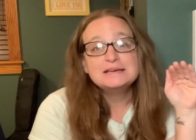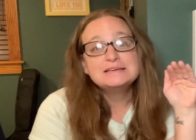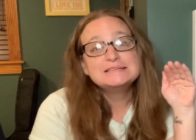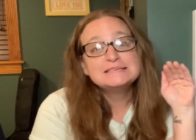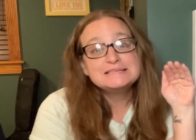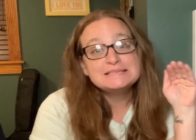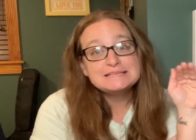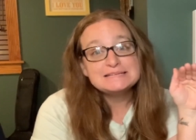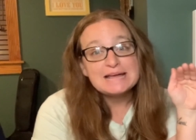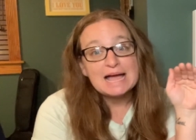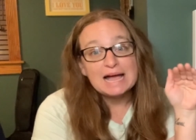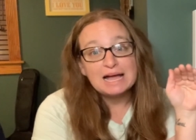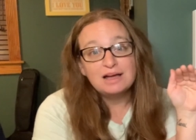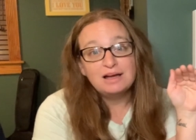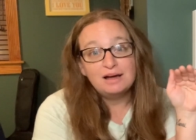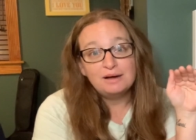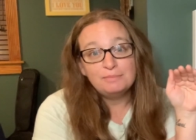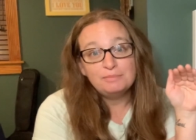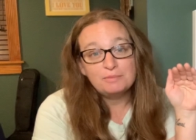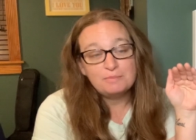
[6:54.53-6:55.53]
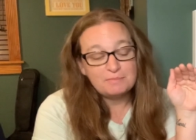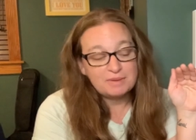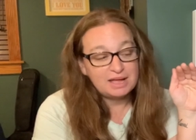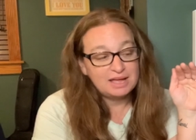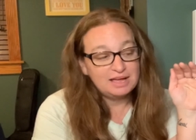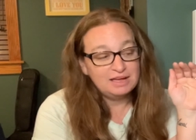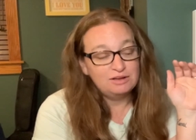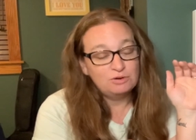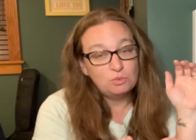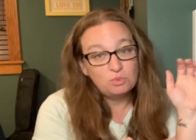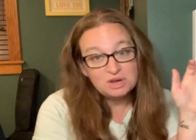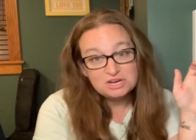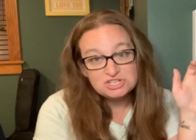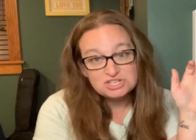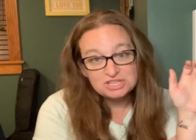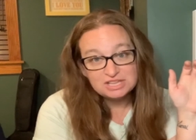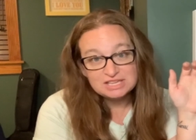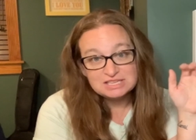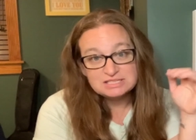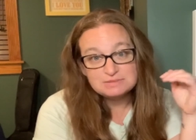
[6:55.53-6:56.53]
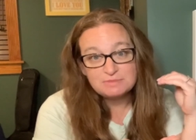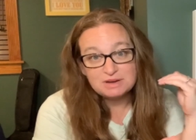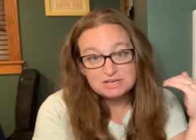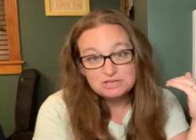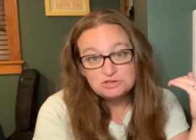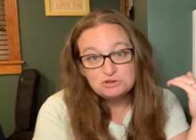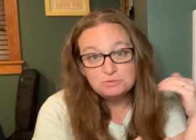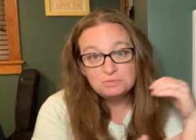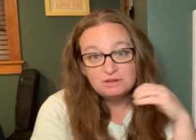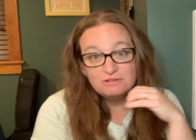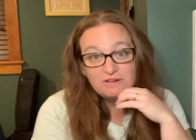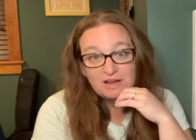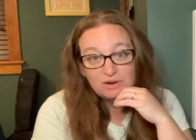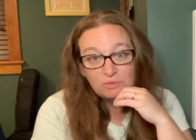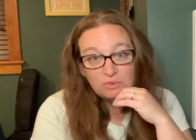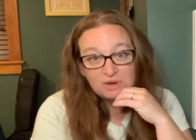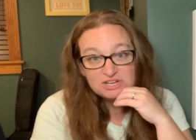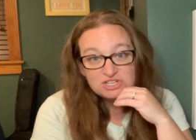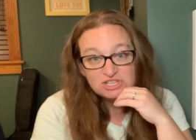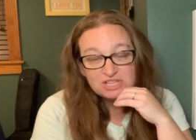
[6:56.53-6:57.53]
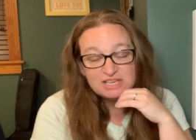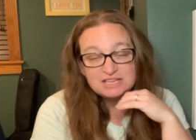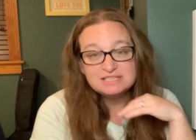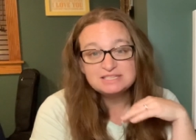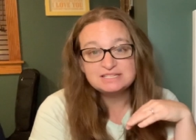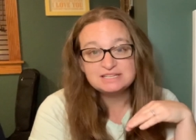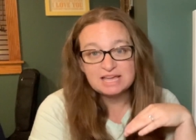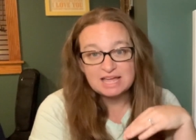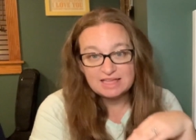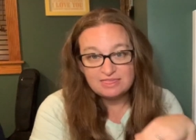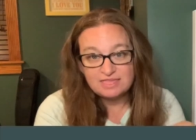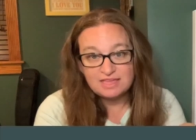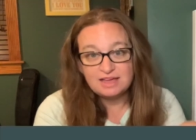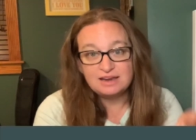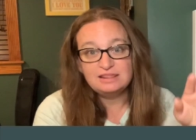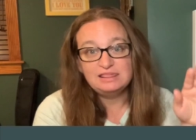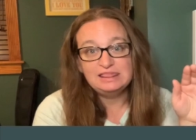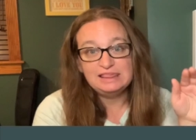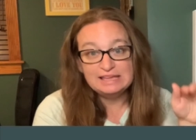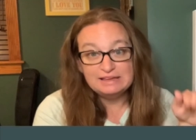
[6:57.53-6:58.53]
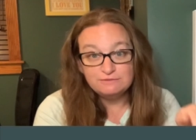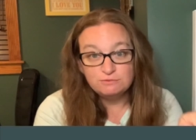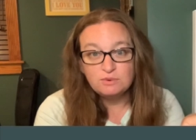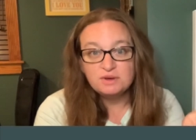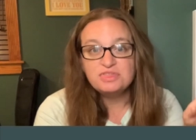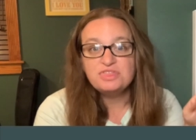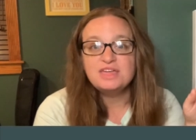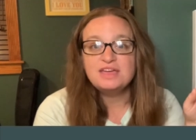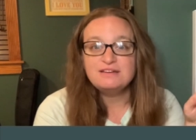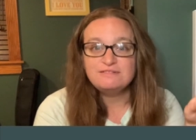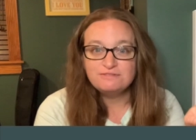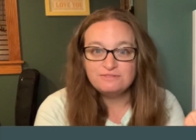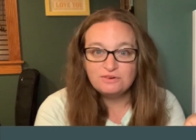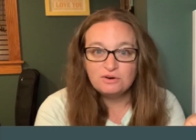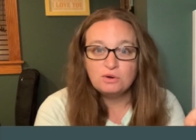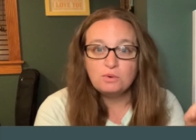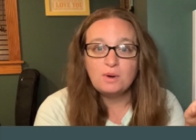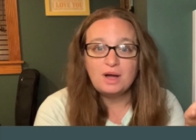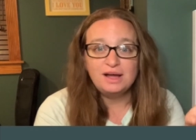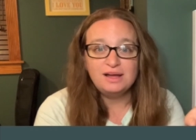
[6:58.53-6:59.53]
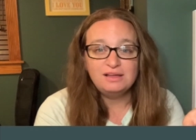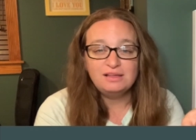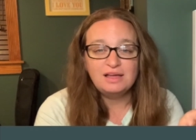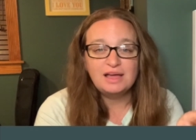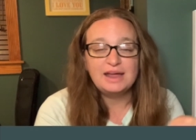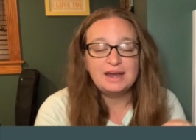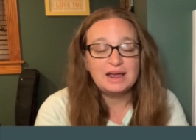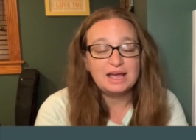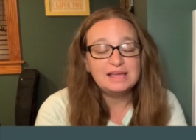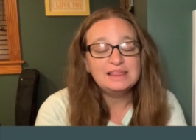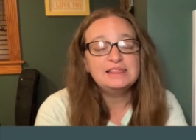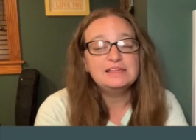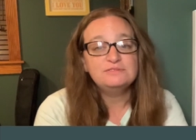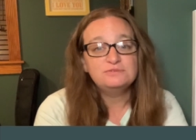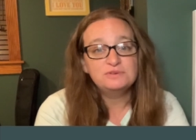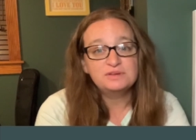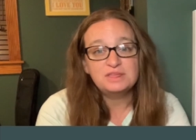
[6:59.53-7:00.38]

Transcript: stack up my wish list, my to be read wish list, and then live with it for a while. And I live with